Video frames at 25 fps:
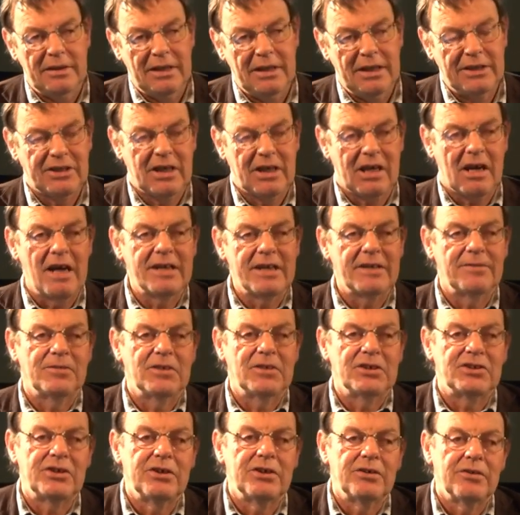it's a kind of
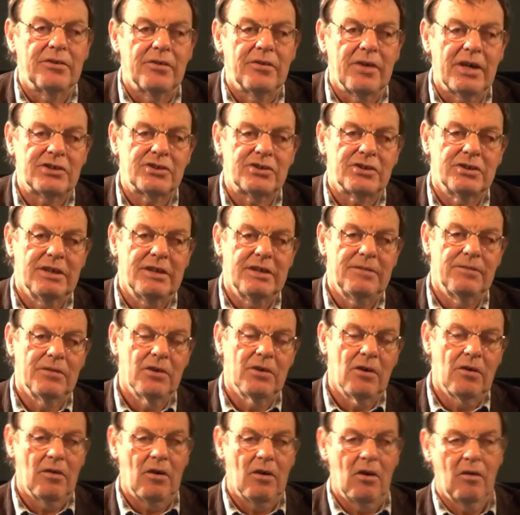deterioration,
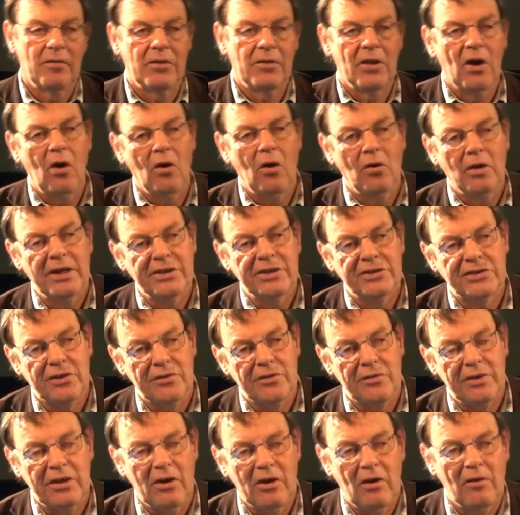even of, of the whole
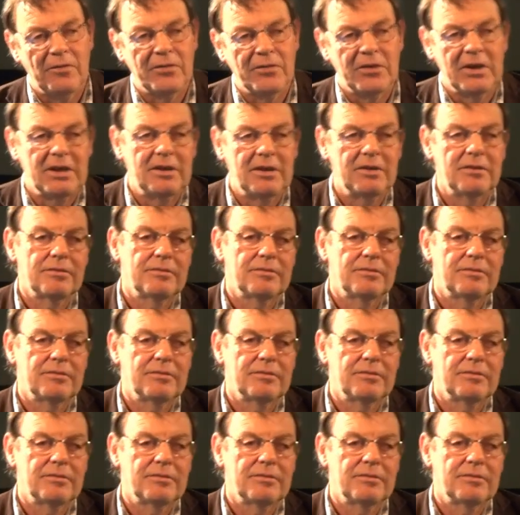history of the